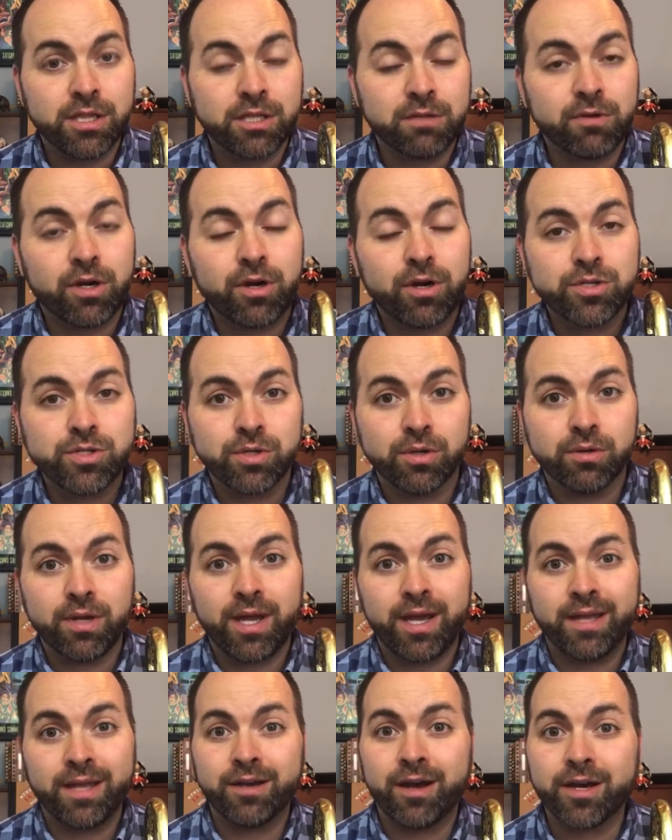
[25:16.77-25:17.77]
in the
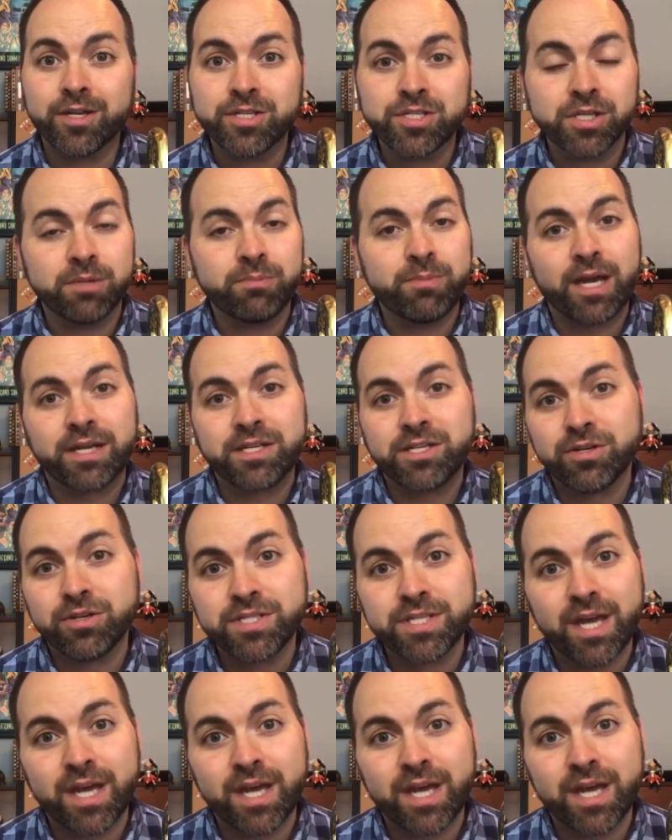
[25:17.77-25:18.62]
rehearsal and hustling back to your